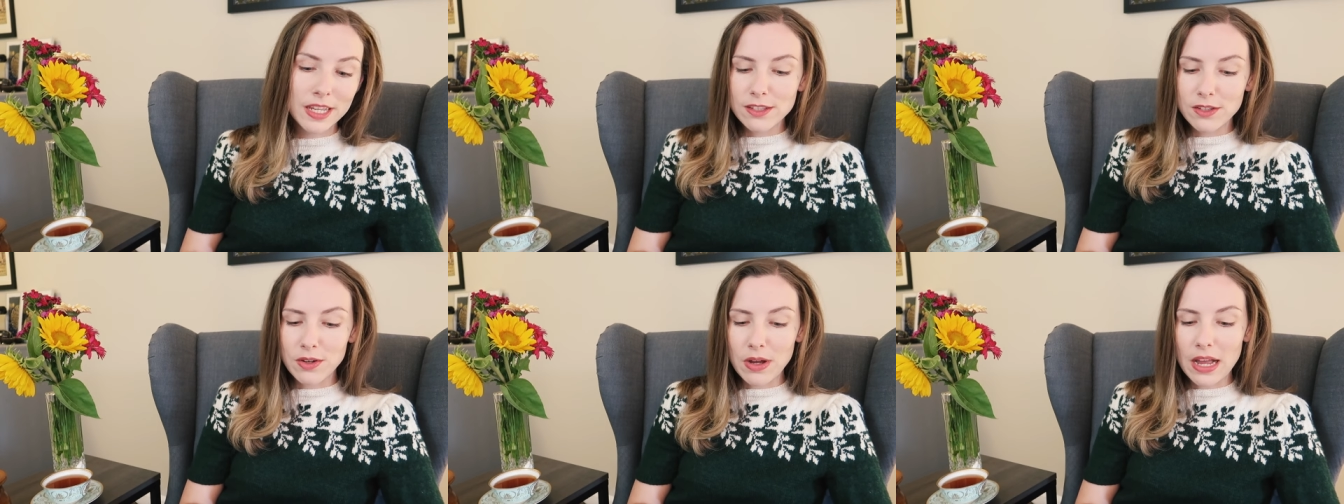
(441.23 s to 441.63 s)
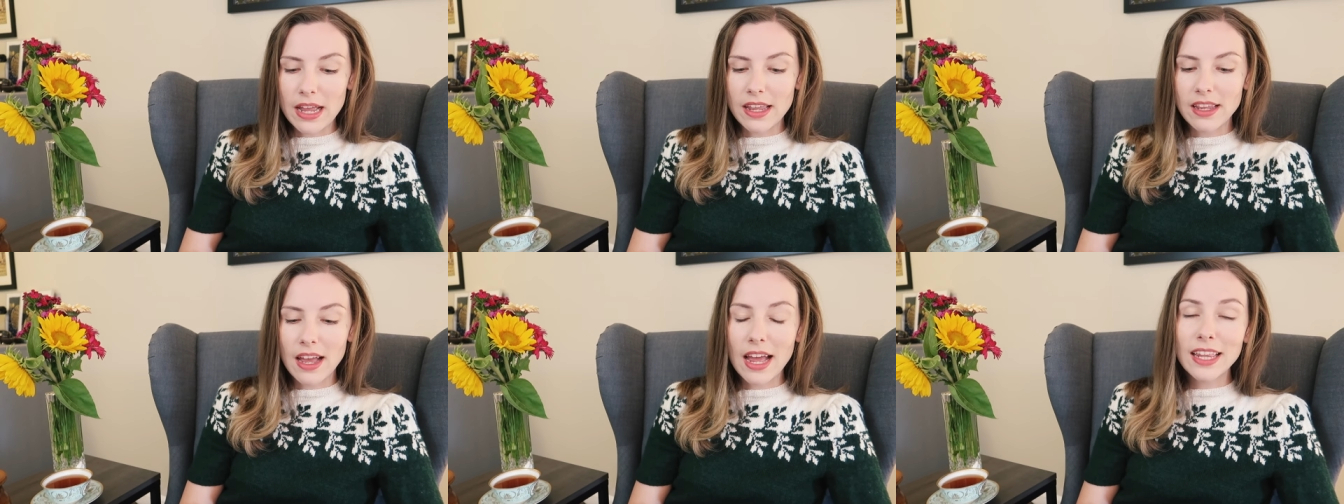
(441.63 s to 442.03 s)
So
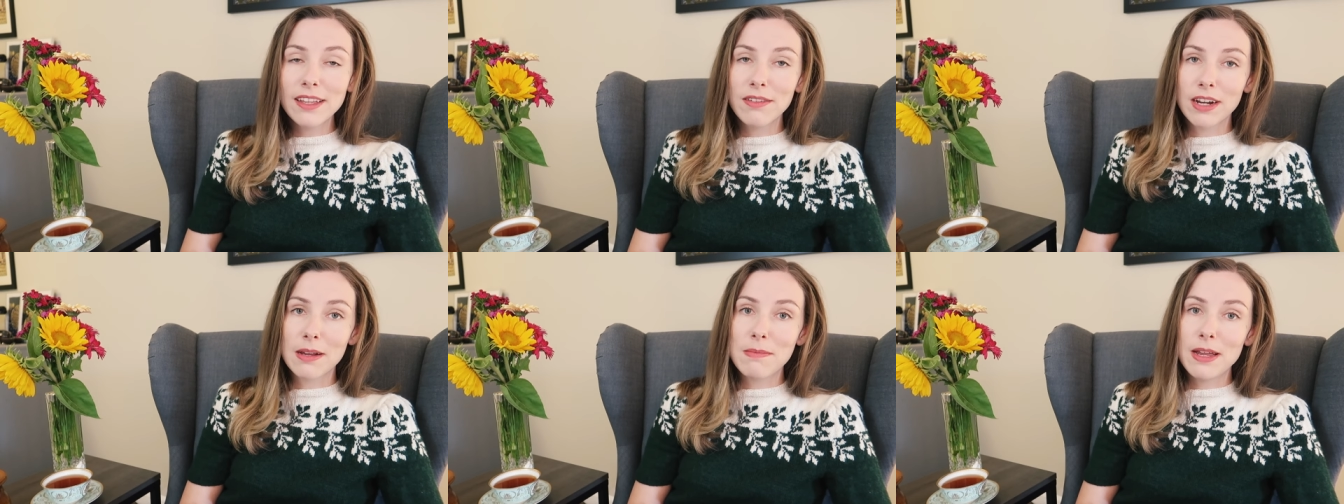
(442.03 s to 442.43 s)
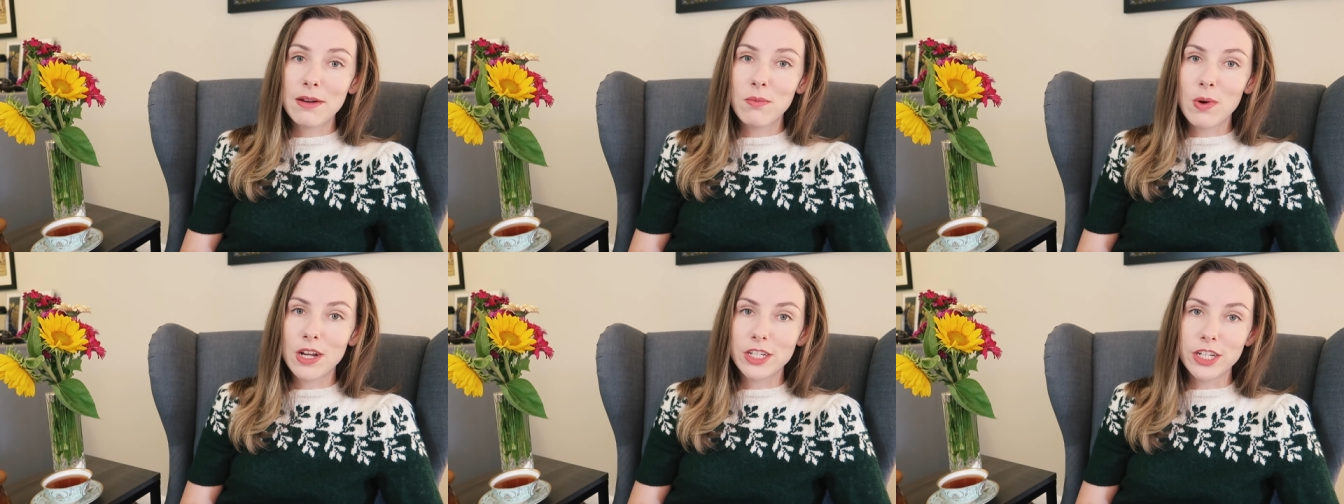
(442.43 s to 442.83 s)
I highly recommend
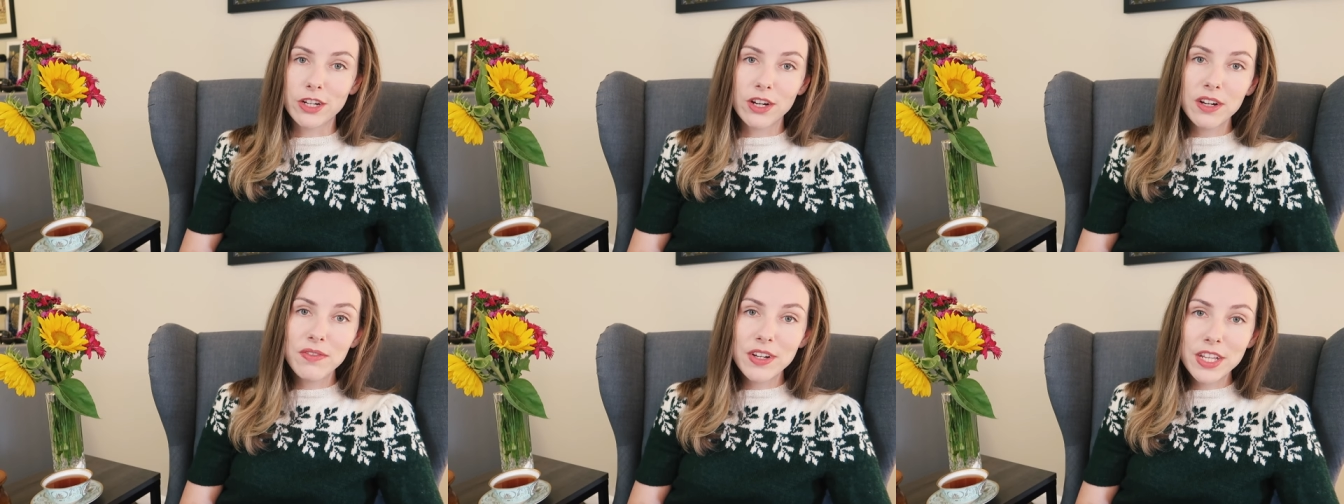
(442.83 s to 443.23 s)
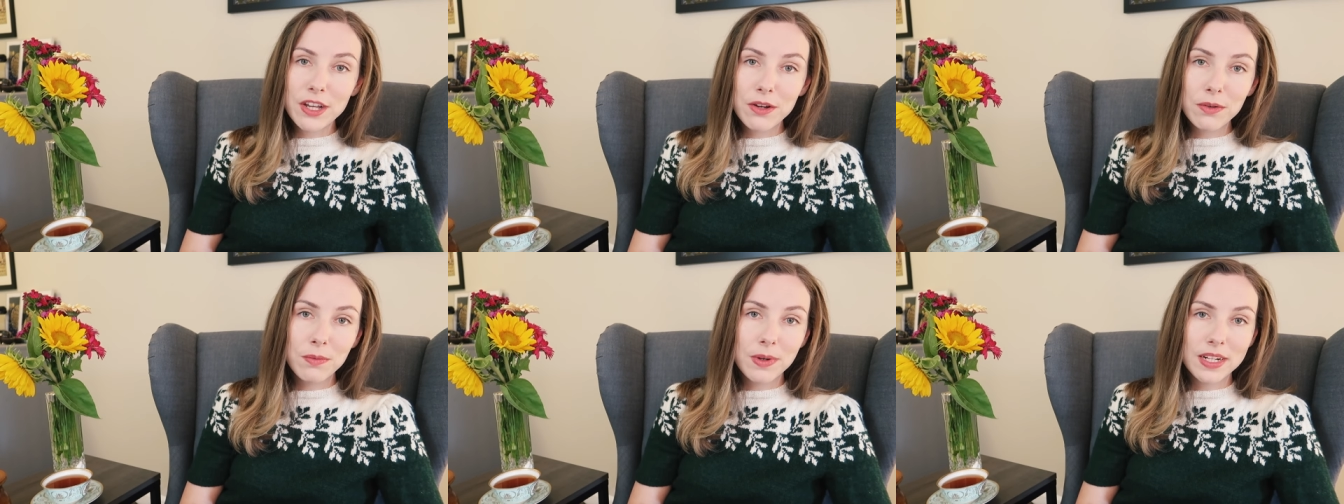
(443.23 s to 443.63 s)
watching her
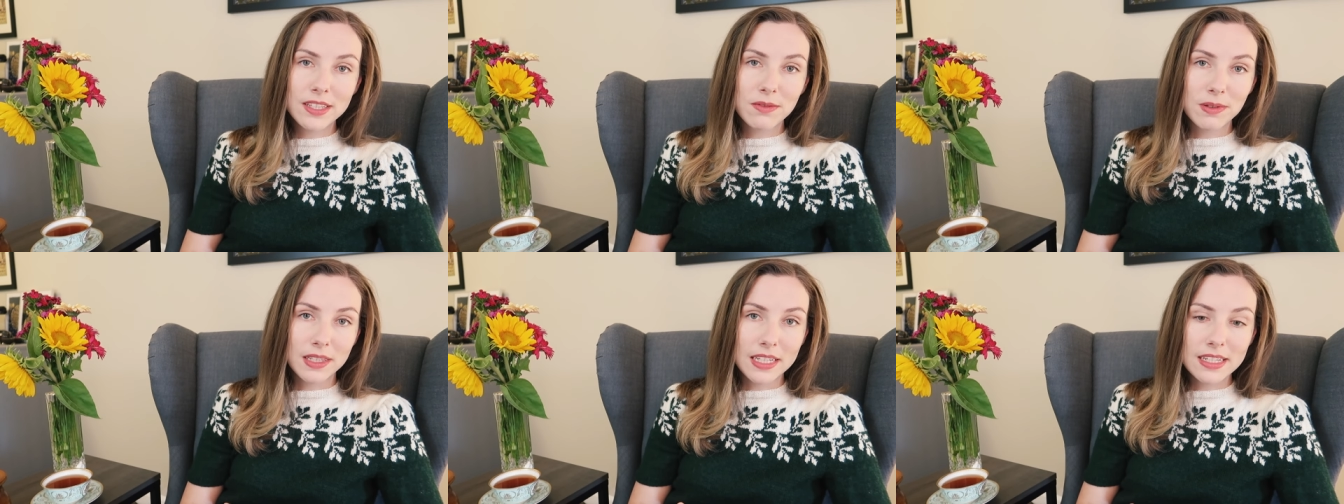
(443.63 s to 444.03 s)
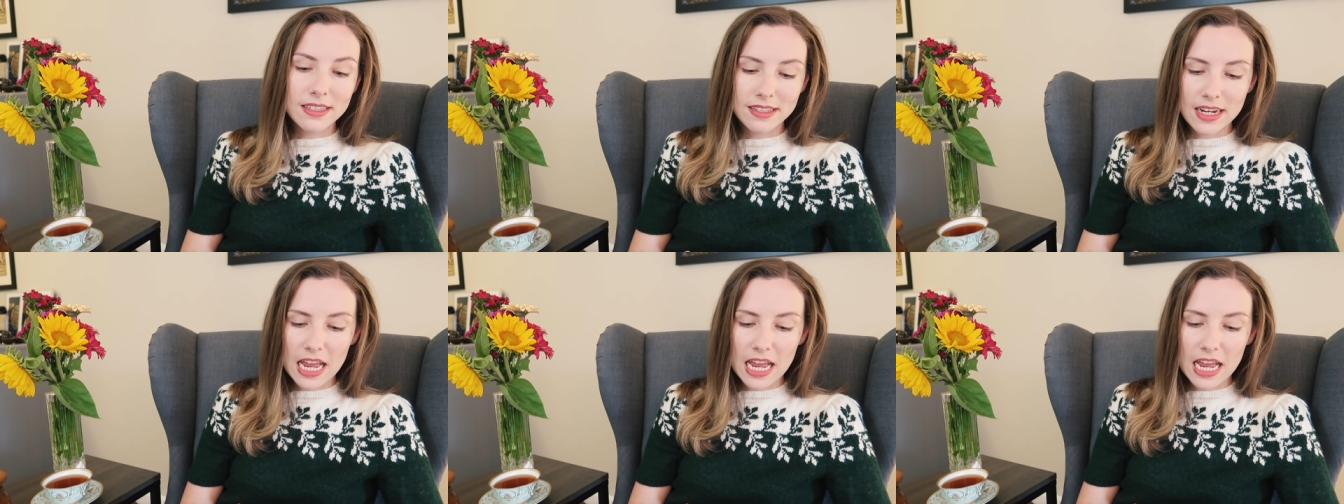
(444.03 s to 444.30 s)
video when it's released.